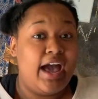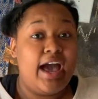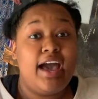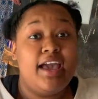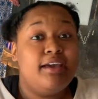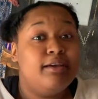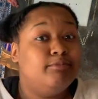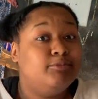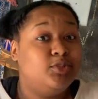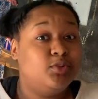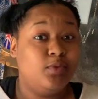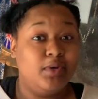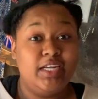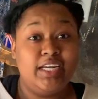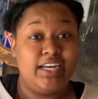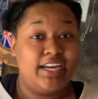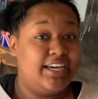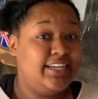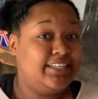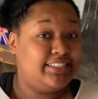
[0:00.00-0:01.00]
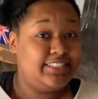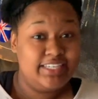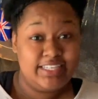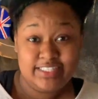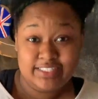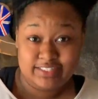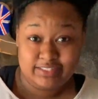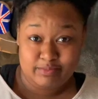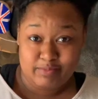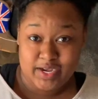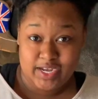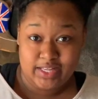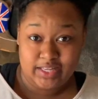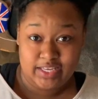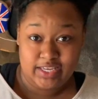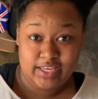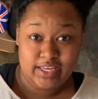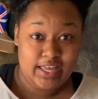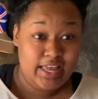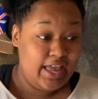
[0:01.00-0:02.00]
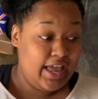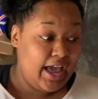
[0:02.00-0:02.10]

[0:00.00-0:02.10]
I am 2019 Somalia.